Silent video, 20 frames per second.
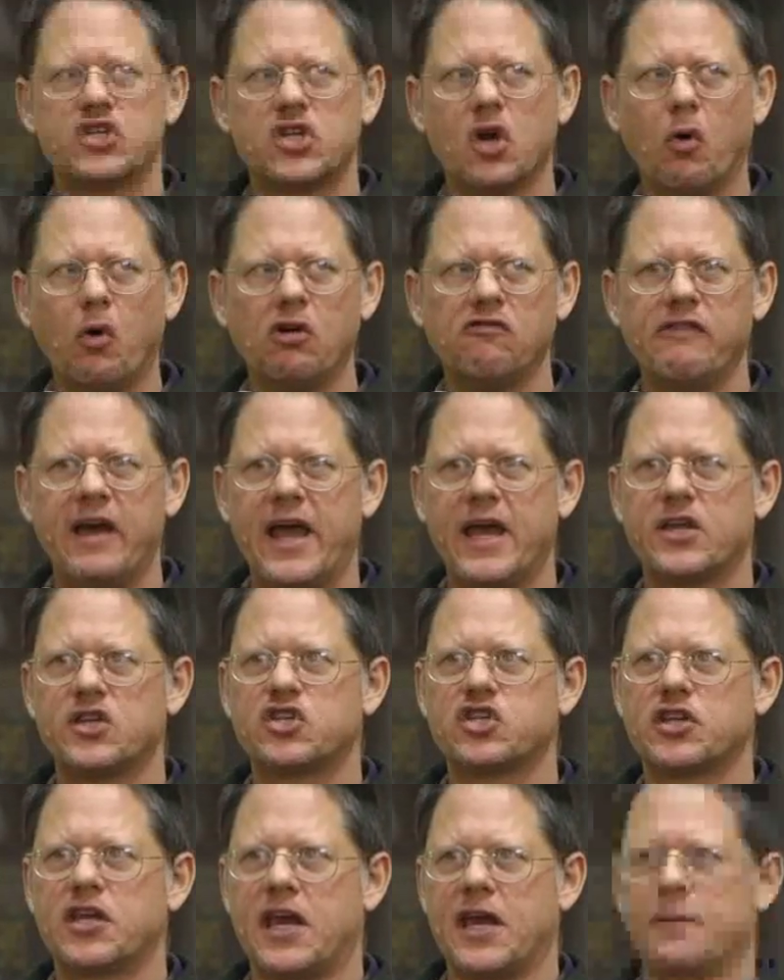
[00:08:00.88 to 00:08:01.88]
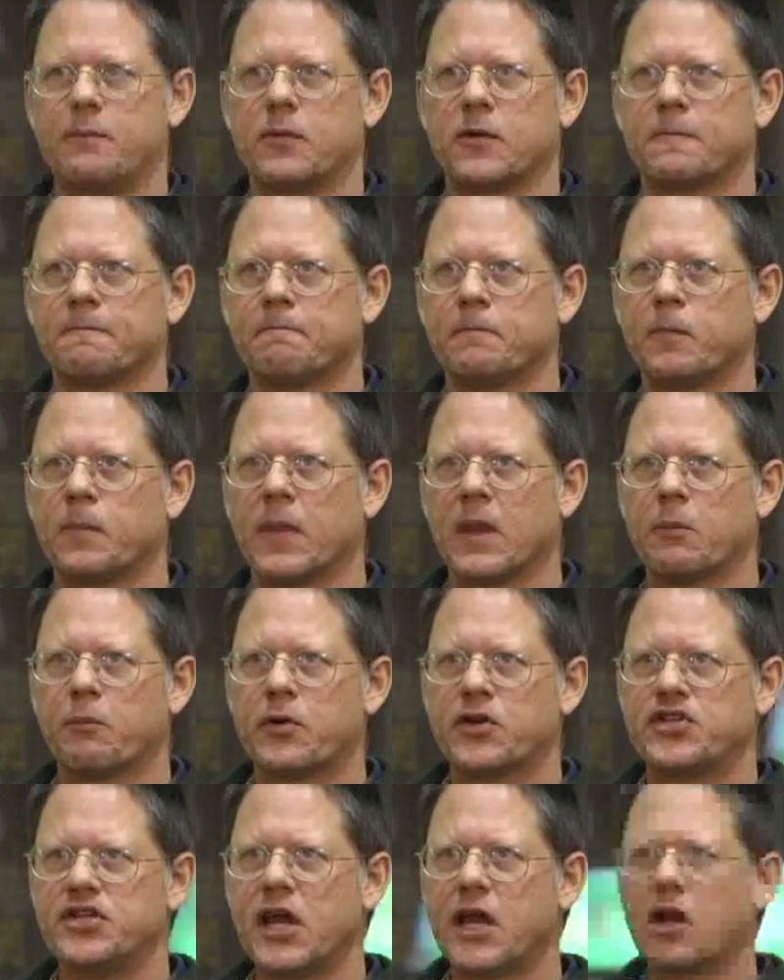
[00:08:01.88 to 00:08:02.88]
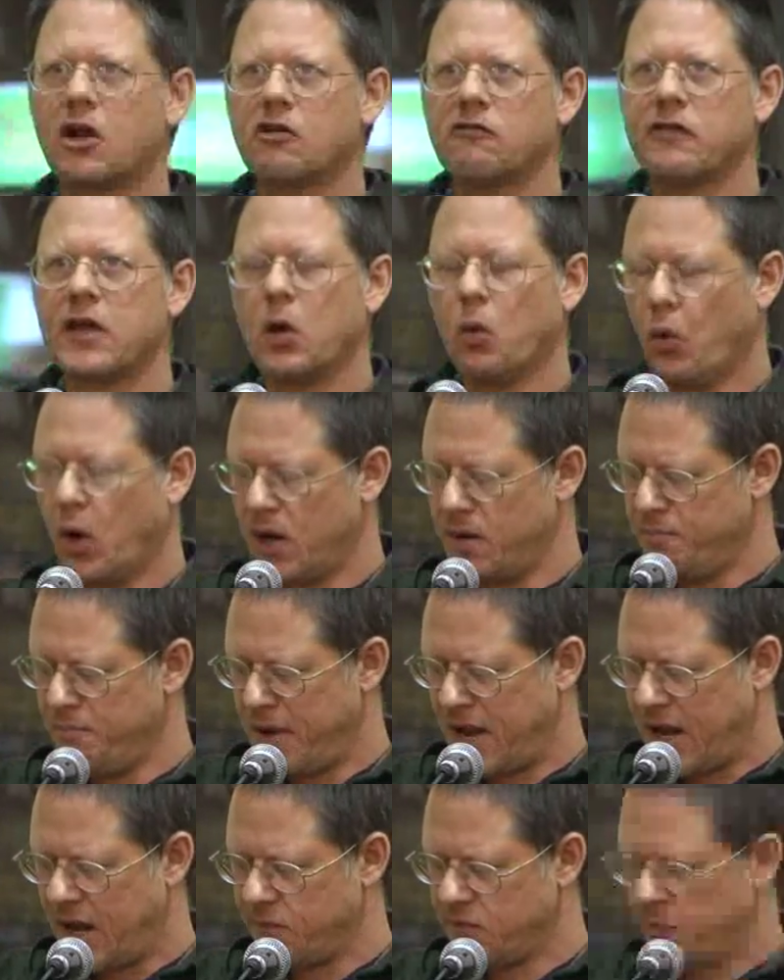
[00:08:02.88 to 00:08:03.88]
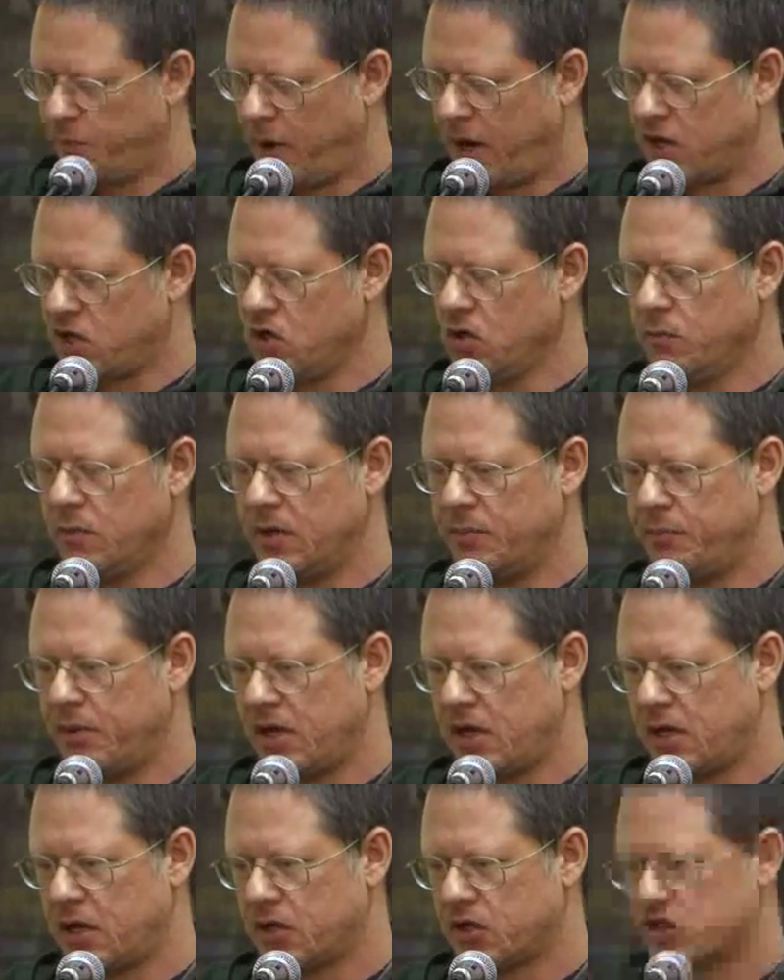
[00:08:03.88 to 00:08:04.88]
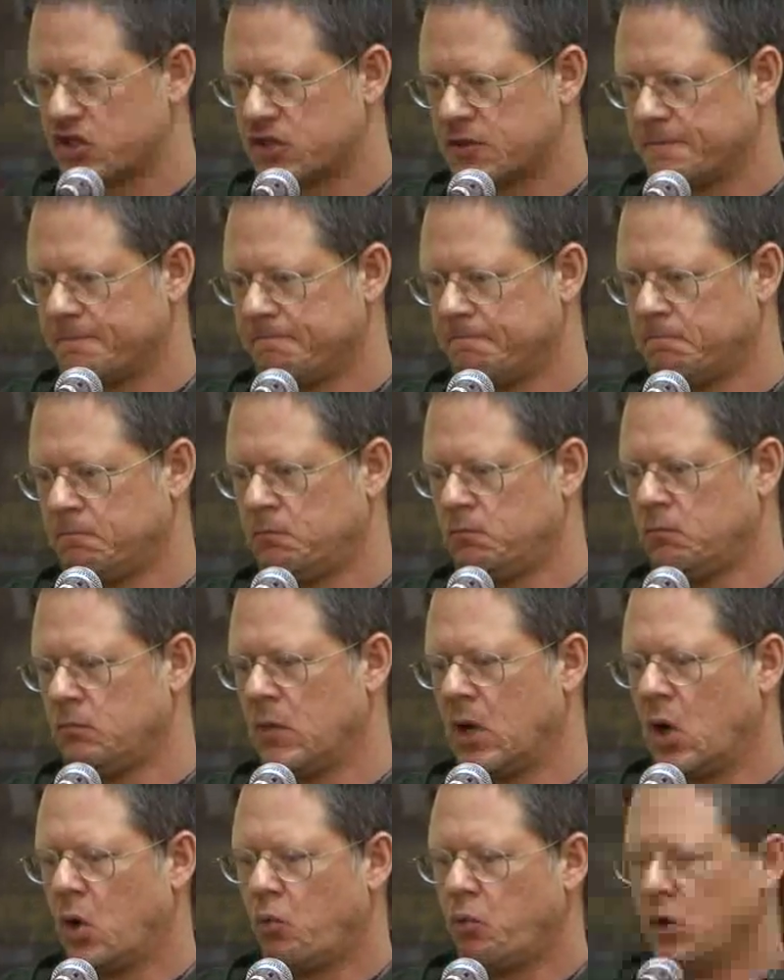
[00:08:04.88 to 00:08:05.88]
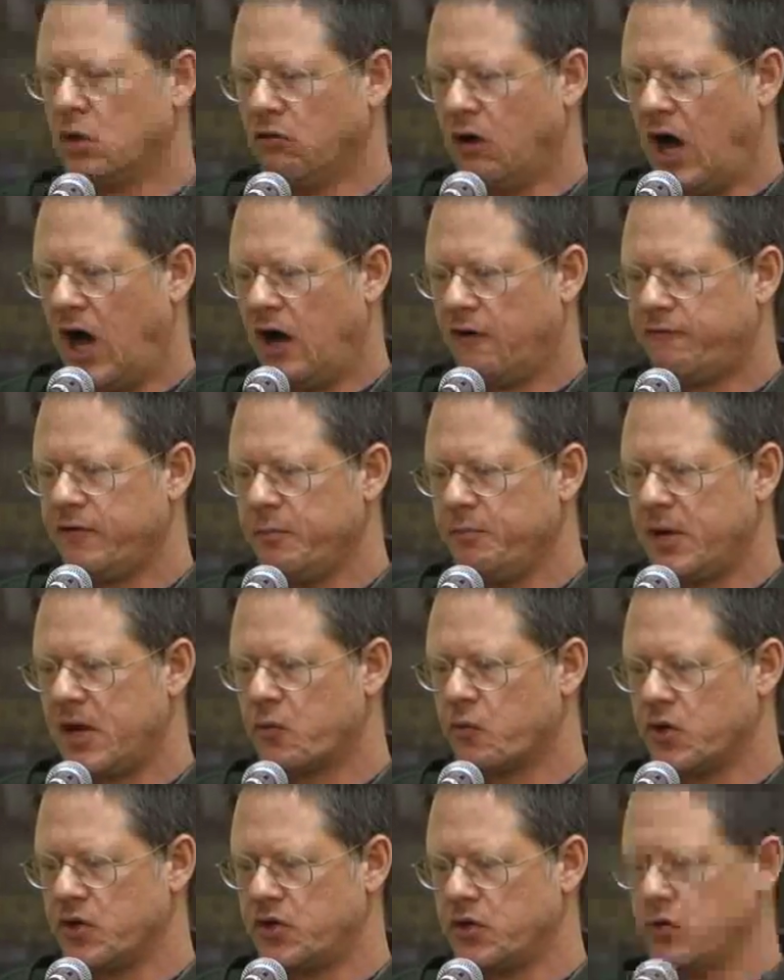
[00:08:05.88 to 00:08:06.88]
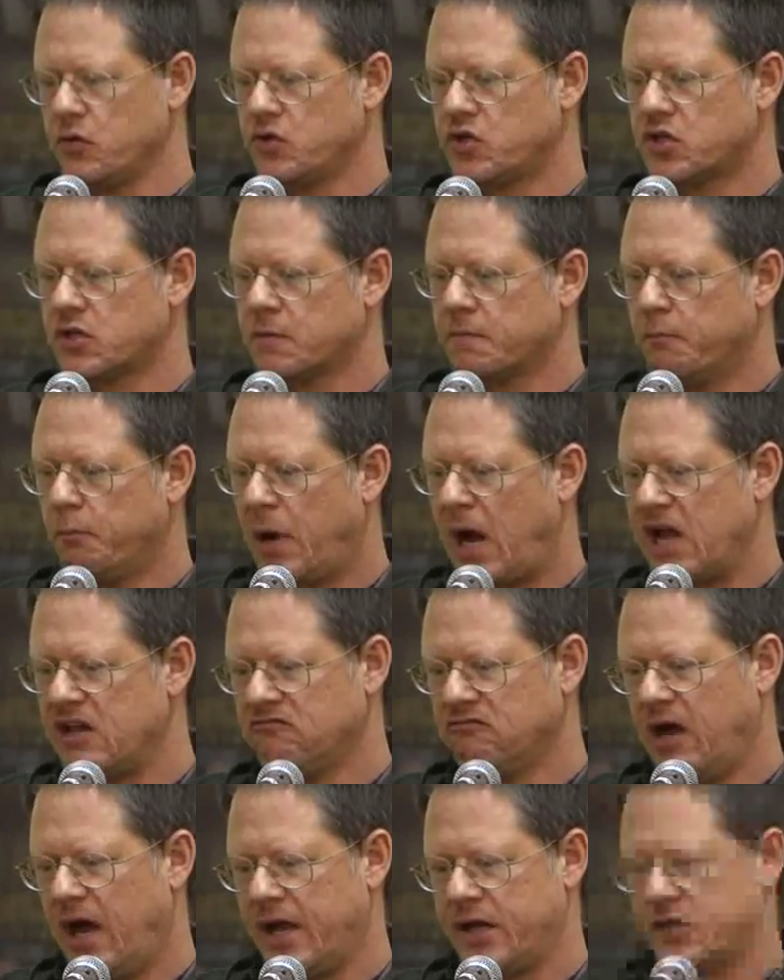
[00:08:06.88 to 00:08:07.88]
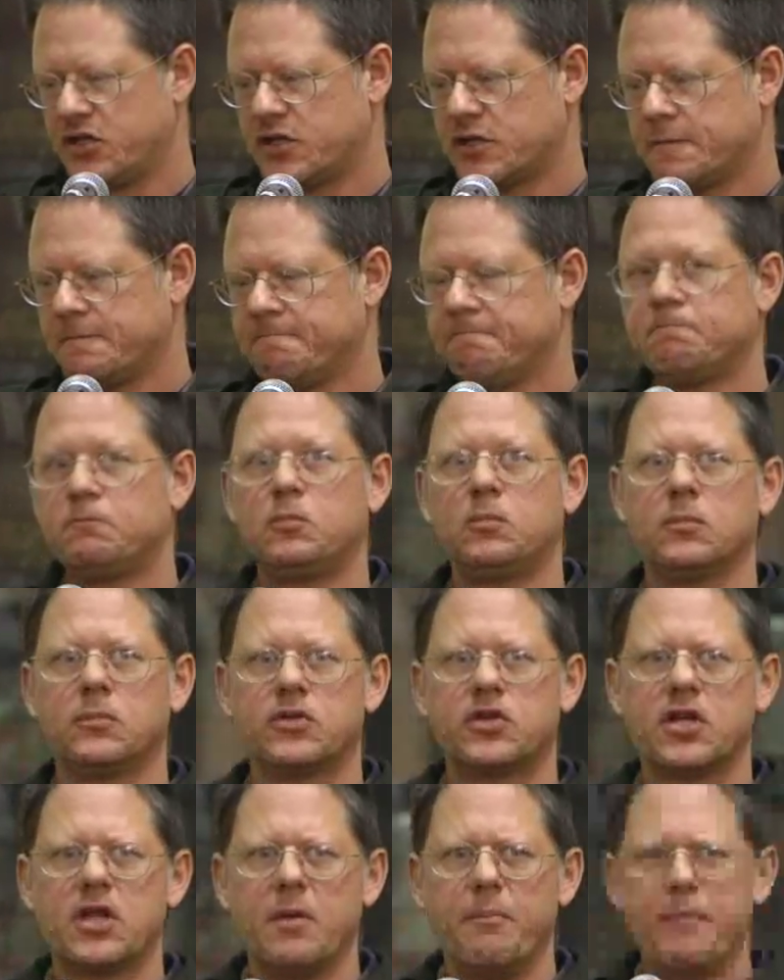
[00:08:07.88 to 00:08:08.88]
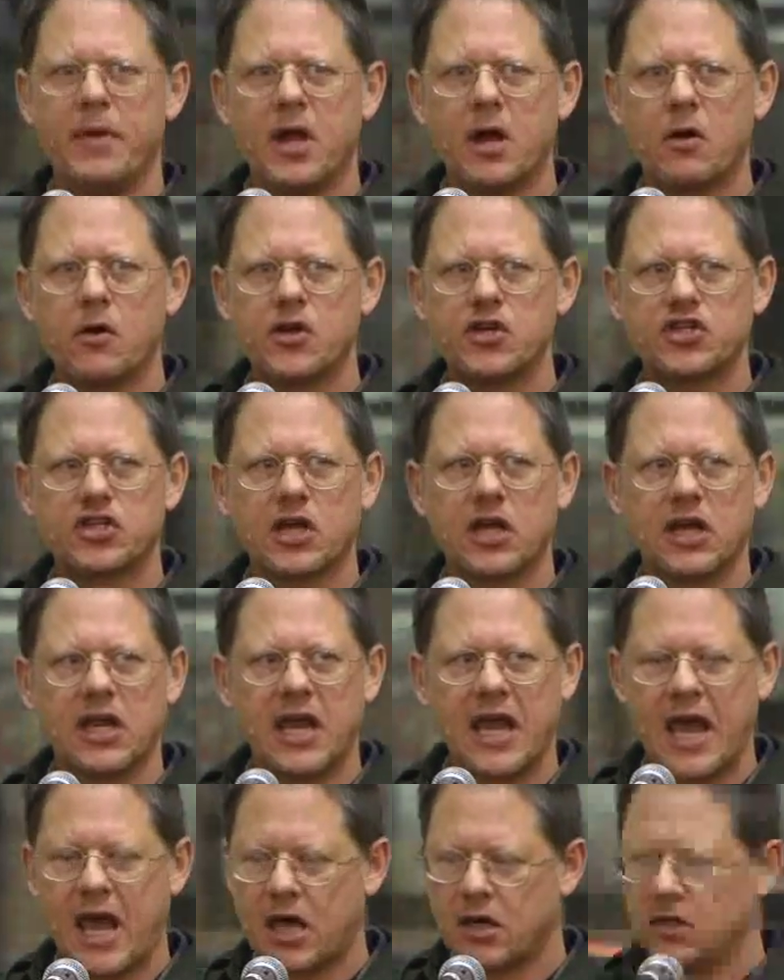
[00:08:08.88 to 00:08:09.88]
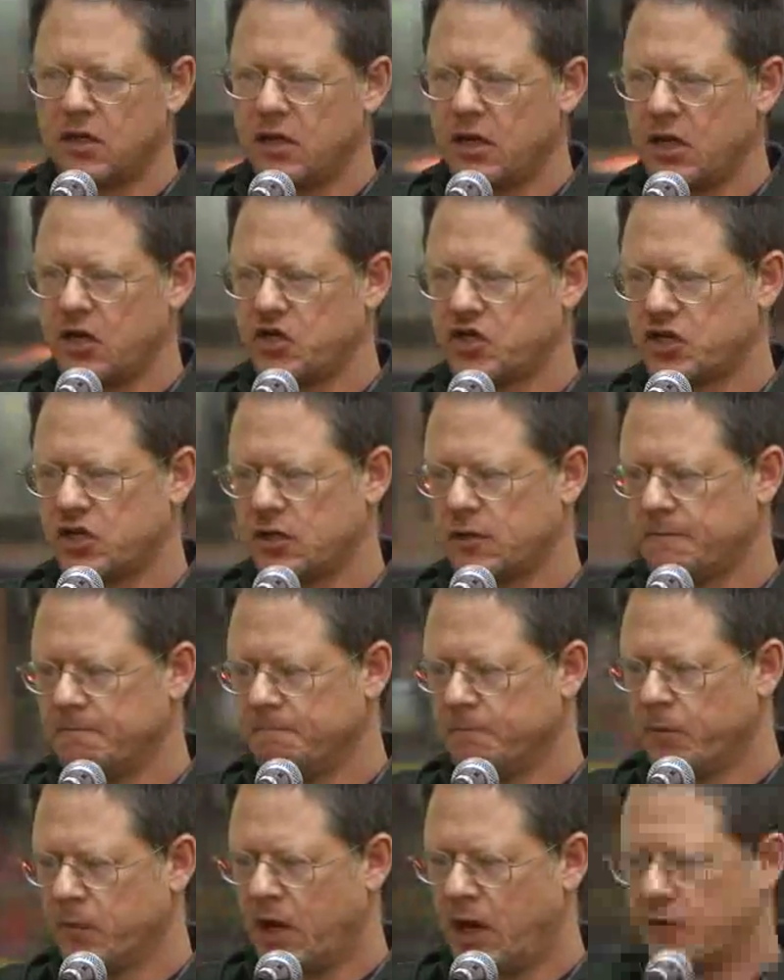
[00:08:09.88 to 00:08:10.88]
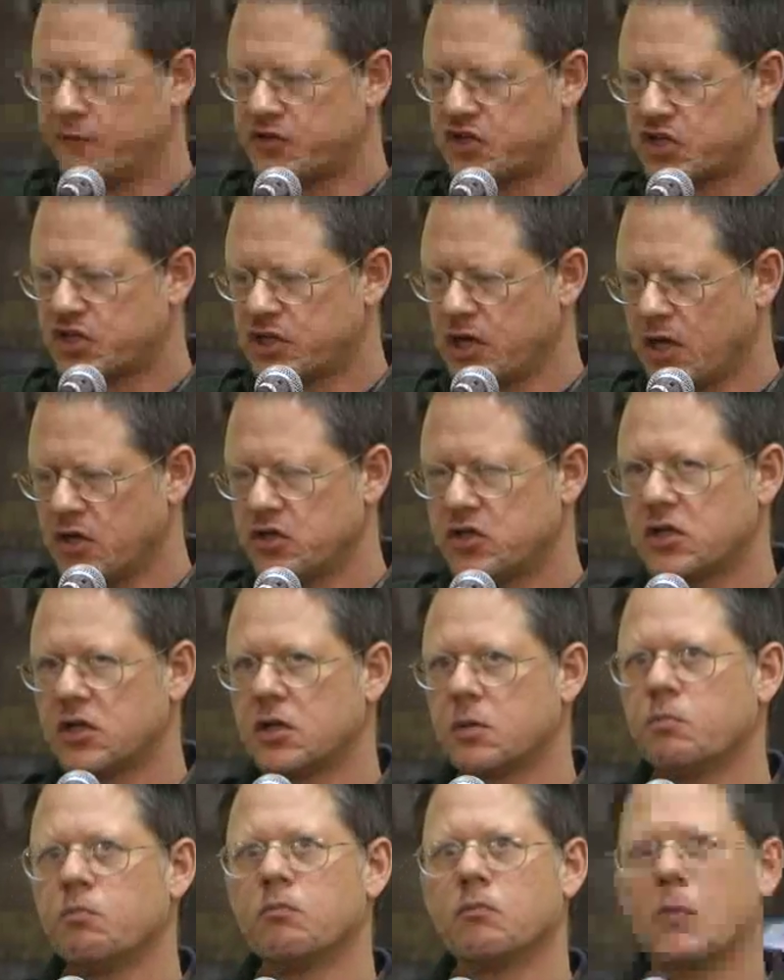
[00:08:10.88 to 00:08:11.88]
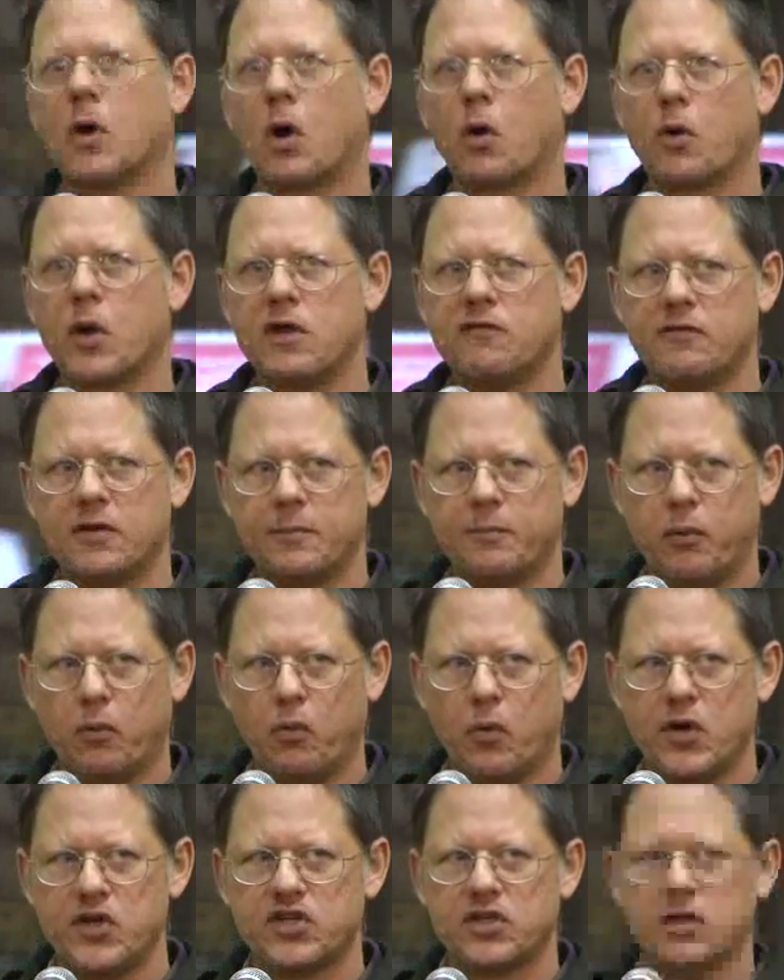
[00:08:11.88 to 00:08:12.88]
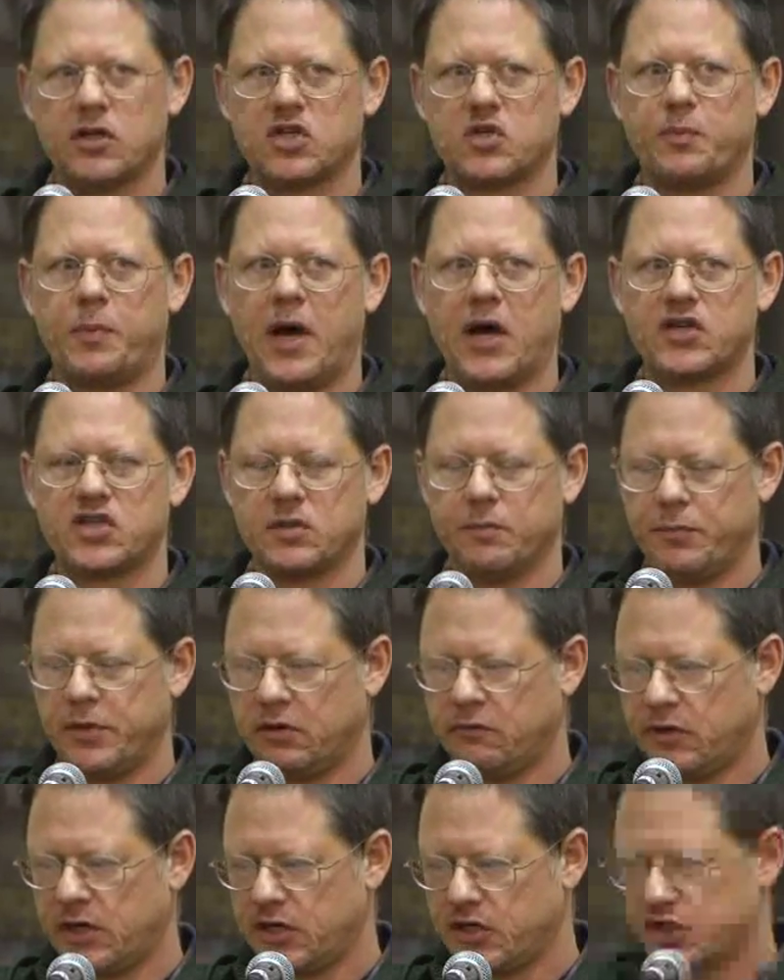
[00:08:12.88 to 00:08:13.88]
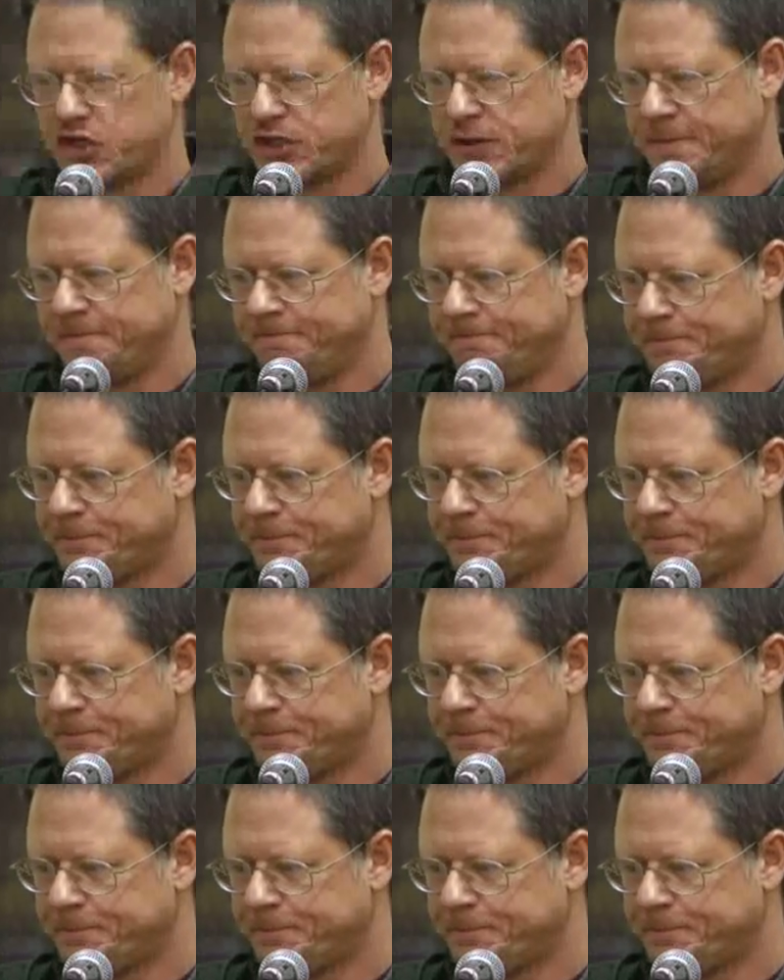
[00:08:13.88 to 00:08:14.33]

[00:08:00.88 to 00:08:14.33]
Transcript: so a landscape particularly one maimed by human beings, will often be reduced by light to the merest concatenation of stunted or even poisonous possibilities.